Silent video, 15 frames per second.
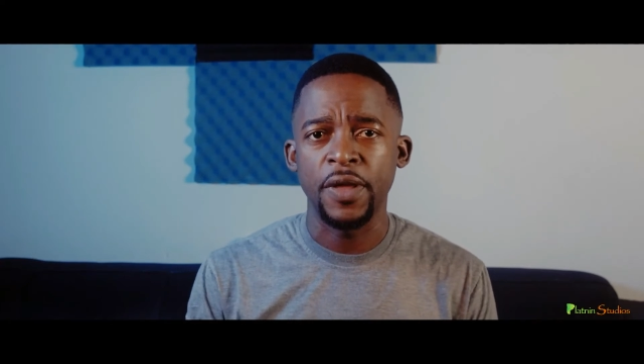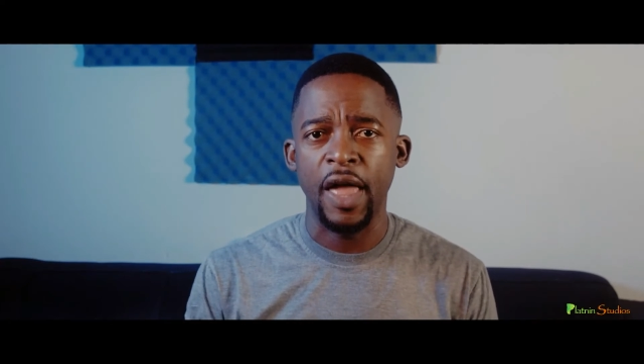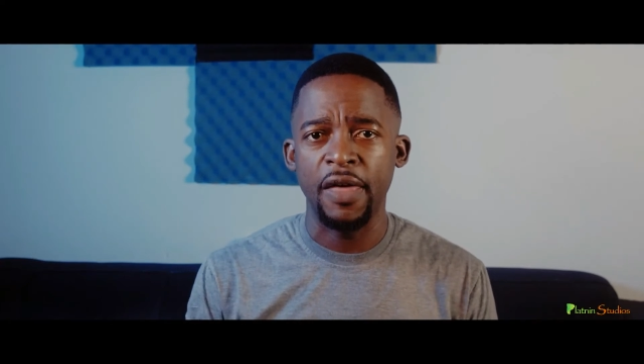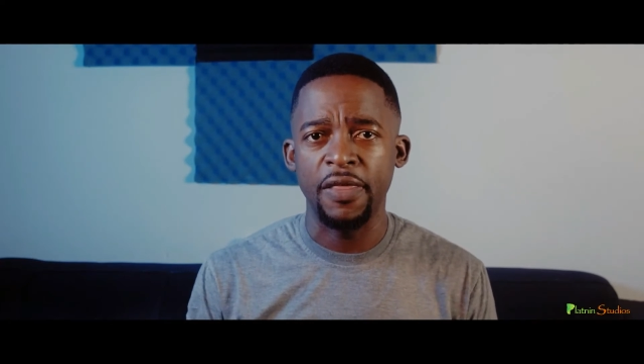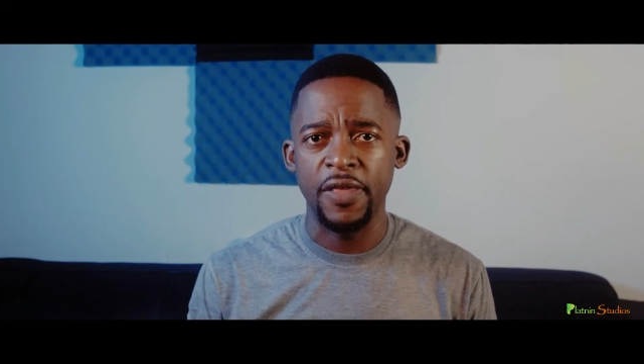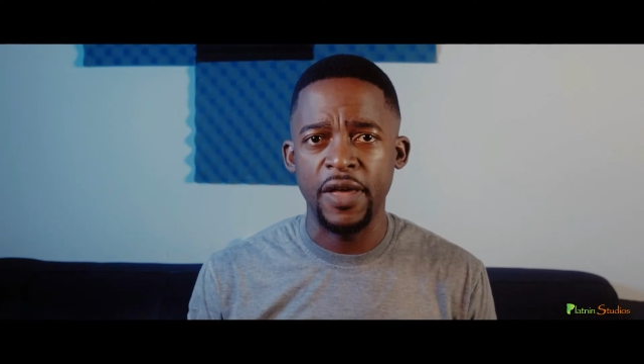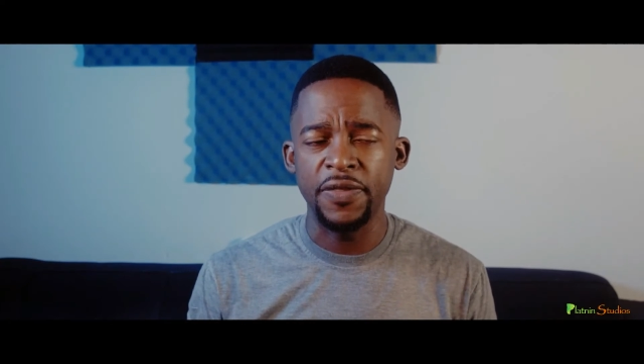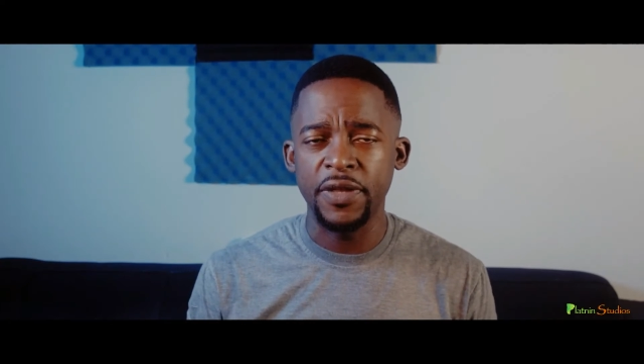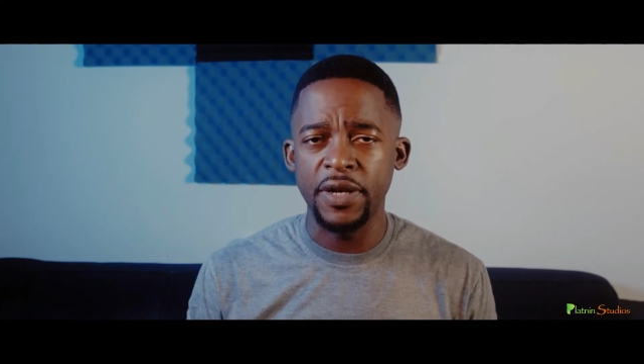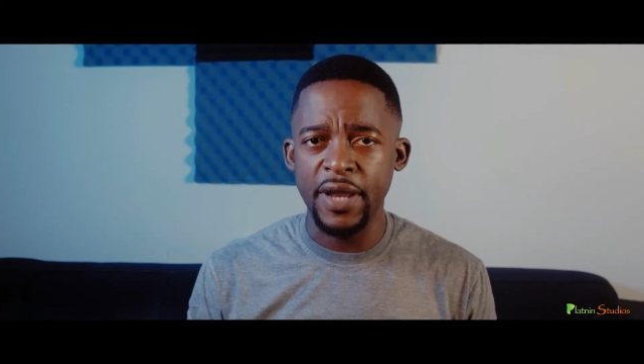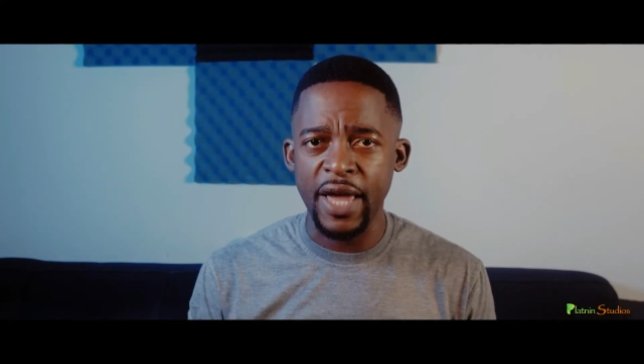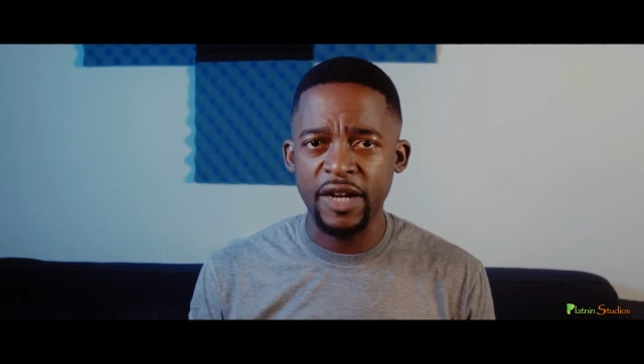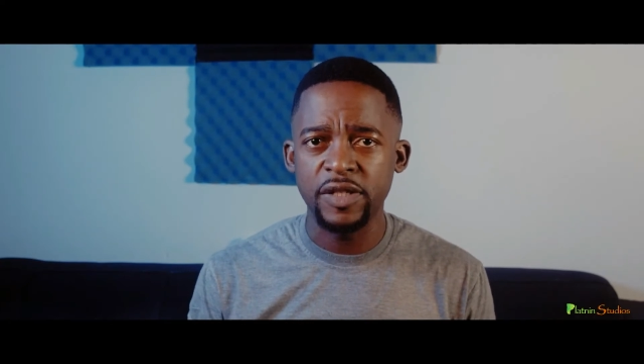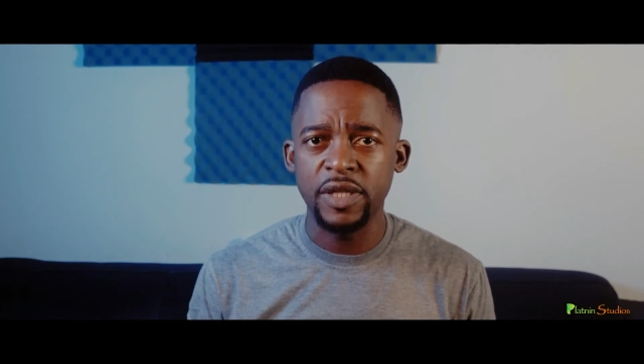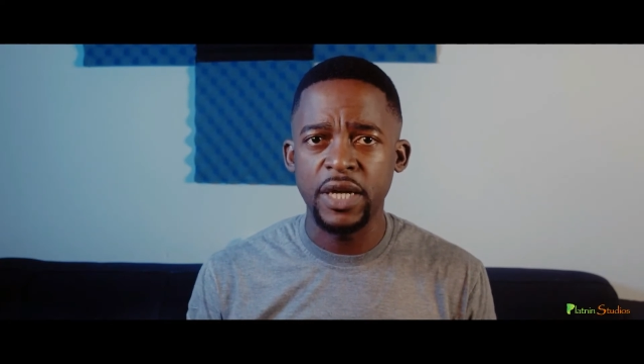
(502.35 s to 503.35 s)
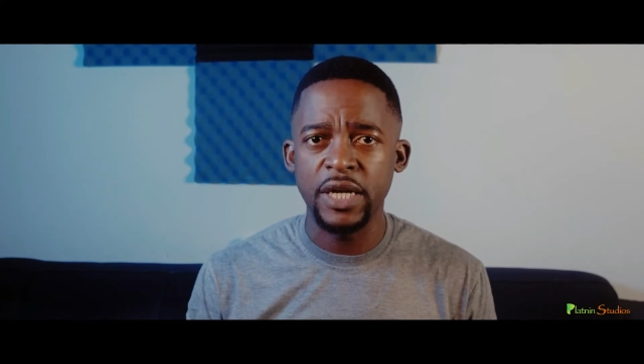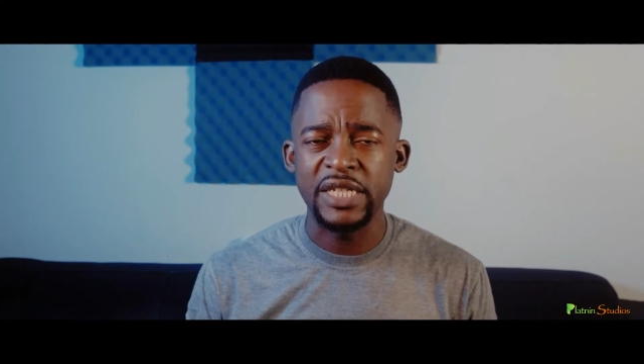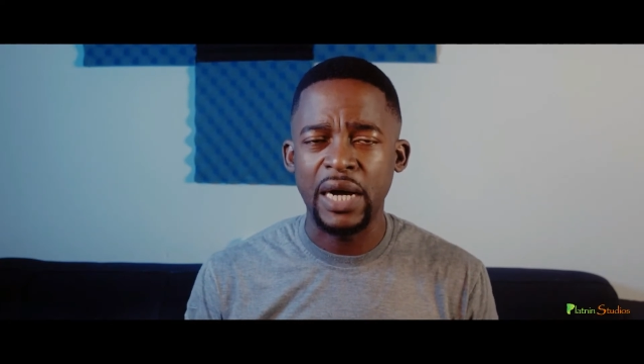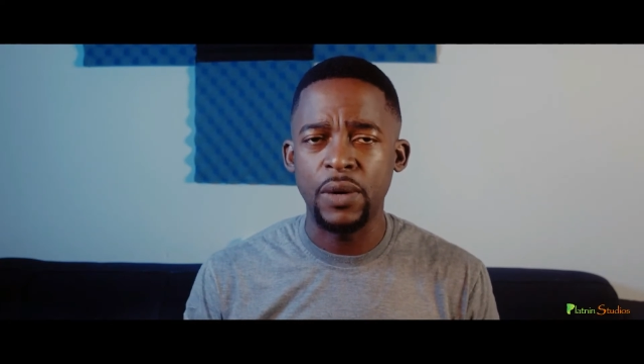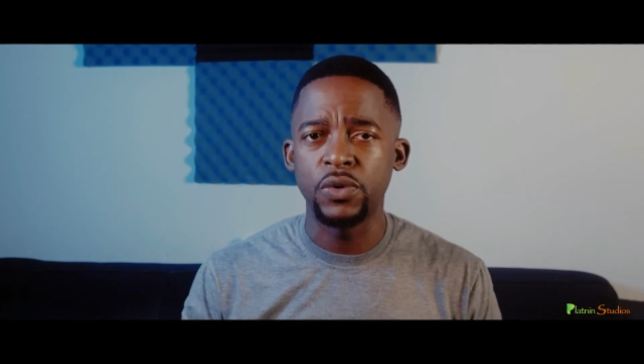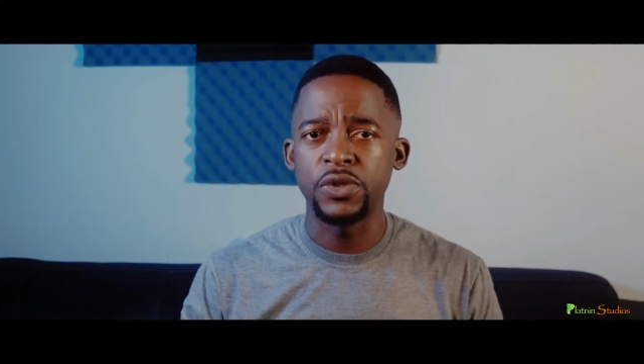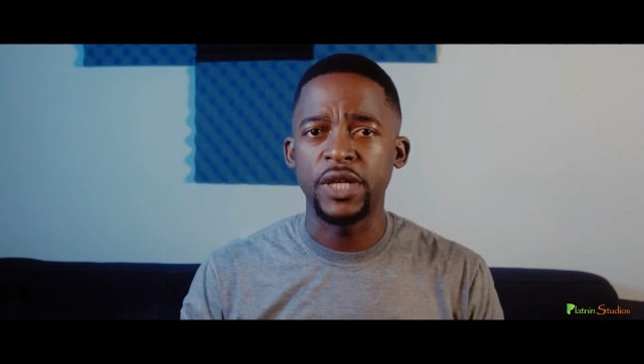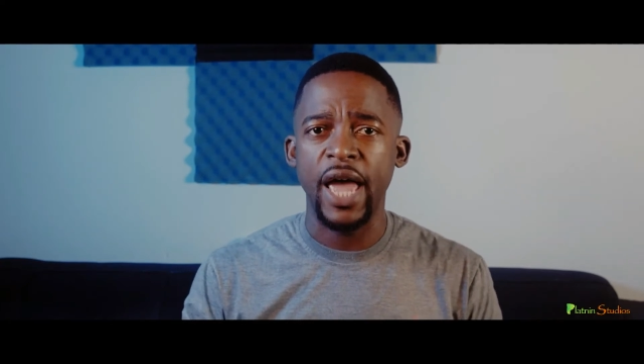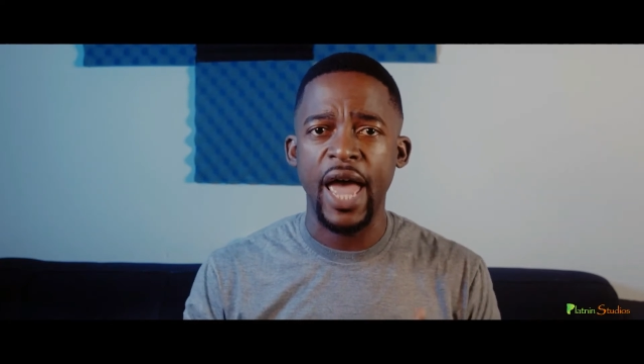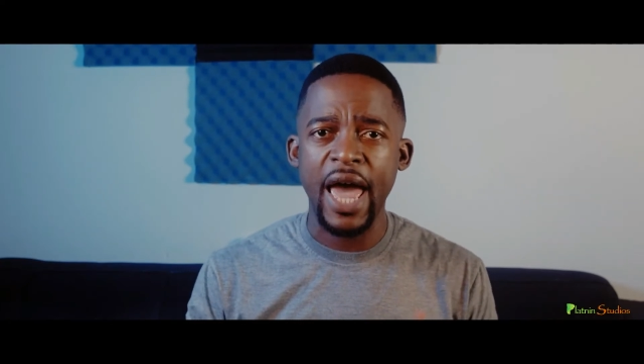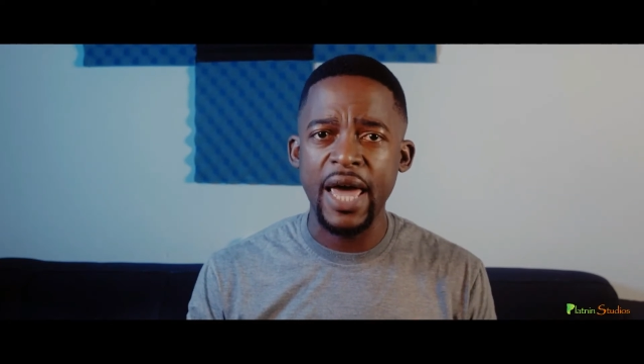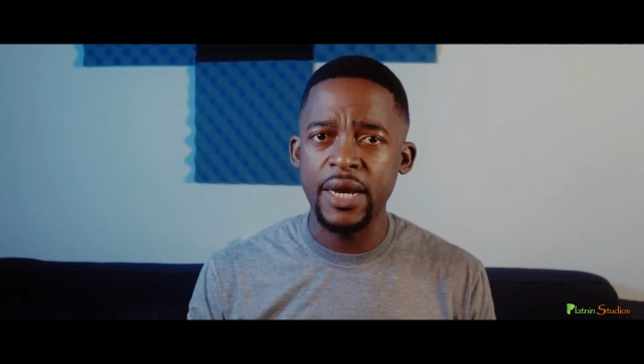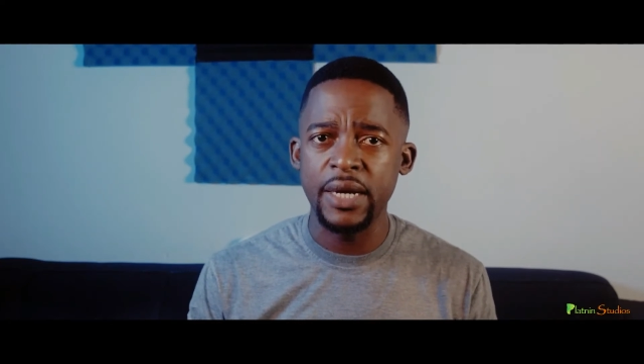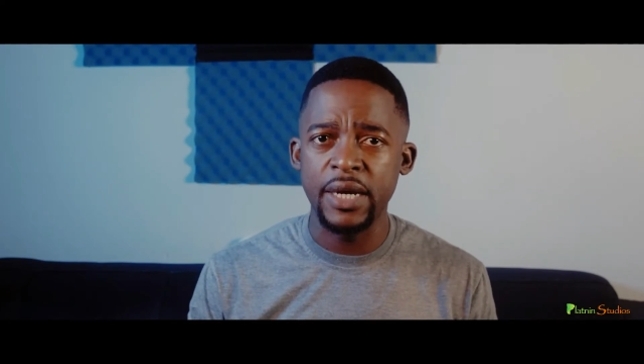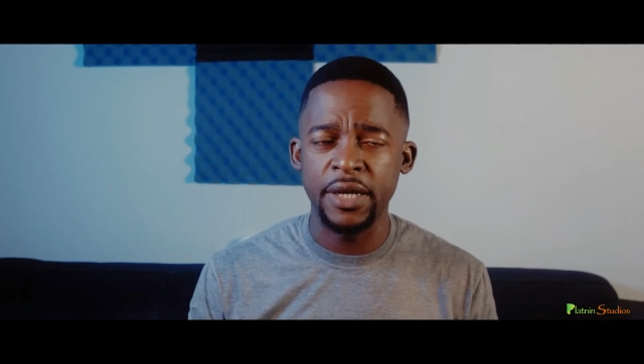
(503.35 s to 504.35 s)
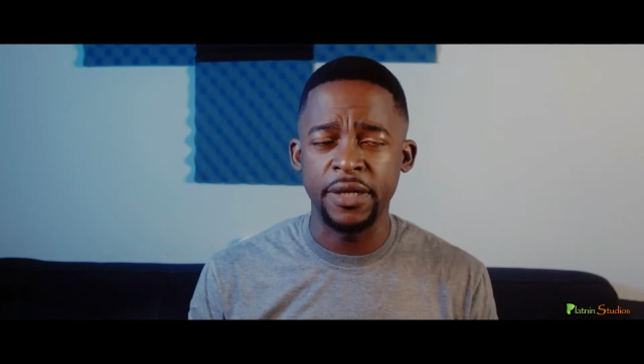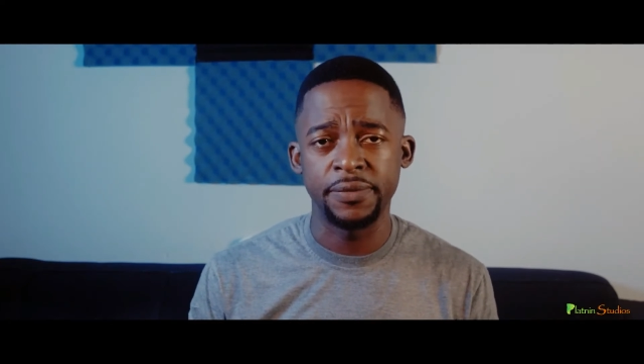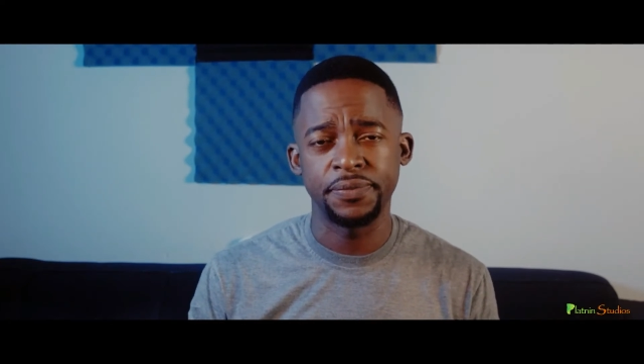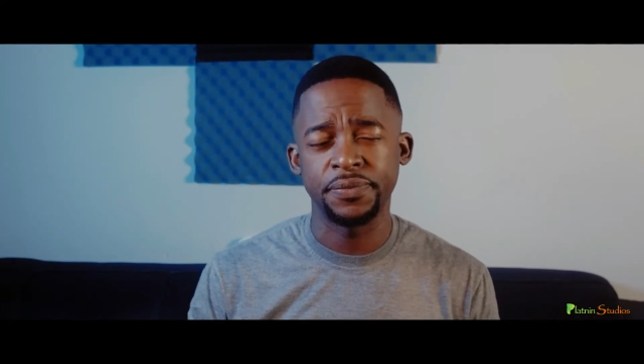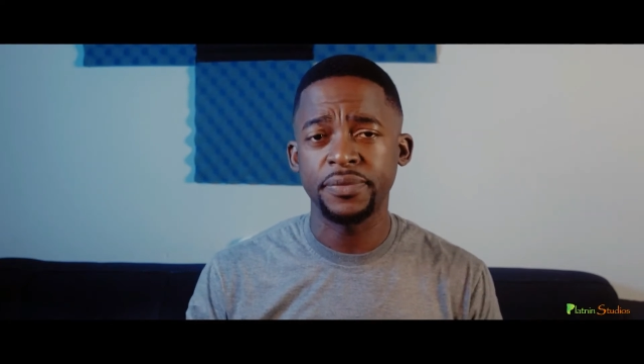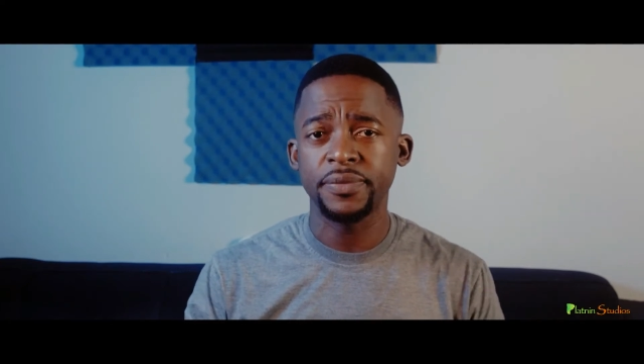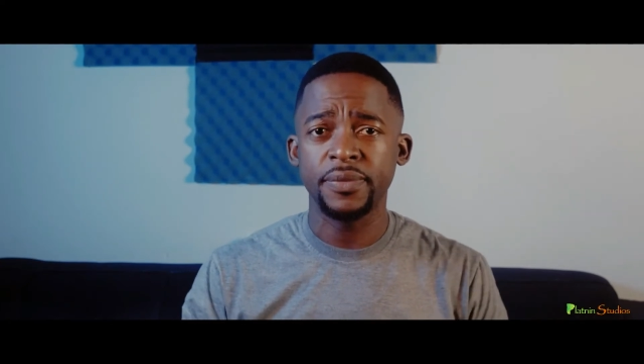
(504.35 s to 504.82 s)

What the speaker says: And then the next thing is I want to edit it